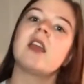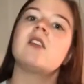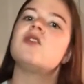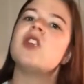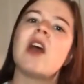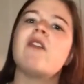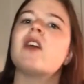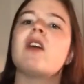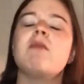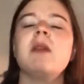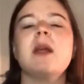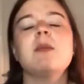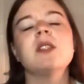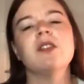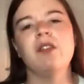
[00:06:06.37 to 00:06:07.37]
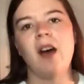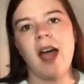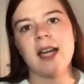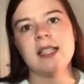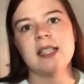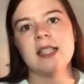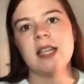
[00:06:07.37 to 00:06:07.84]
never have been able to
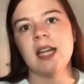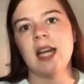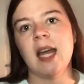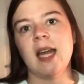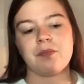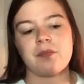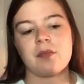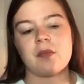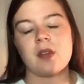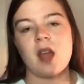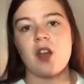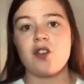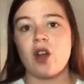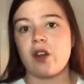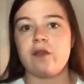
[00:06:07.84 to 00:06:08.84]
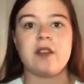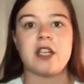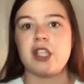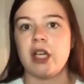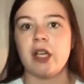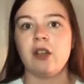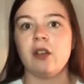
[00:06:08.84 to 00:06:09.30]
find in a
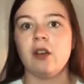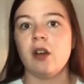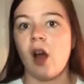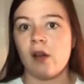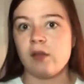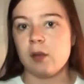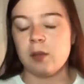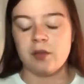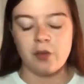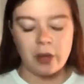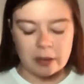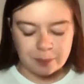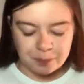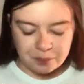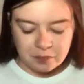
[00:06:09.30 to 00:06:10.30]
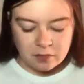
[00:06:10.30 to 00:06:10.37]
nonfiction novel before.